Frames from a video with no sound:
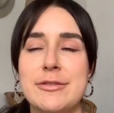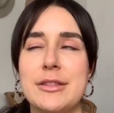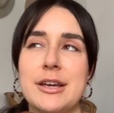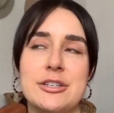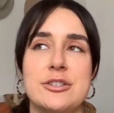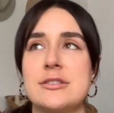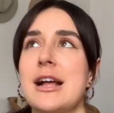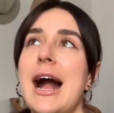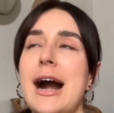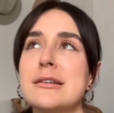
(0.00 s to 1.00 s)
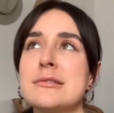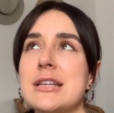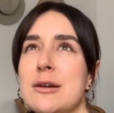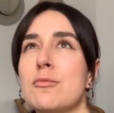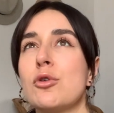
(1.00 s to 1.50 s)
I think it just adds
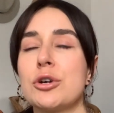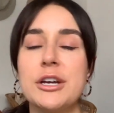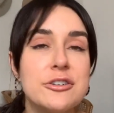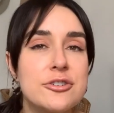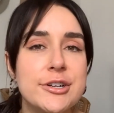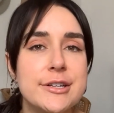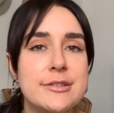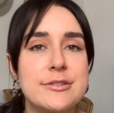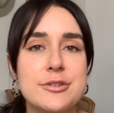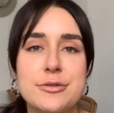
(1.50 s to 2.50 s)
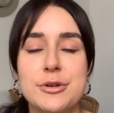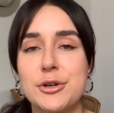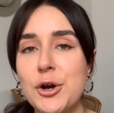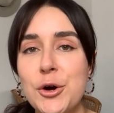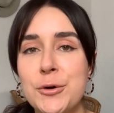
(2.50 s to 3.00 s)
like more interest to
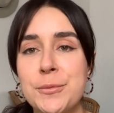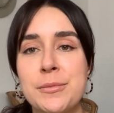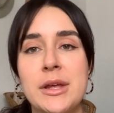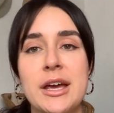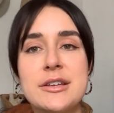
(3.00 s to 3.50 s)
your home.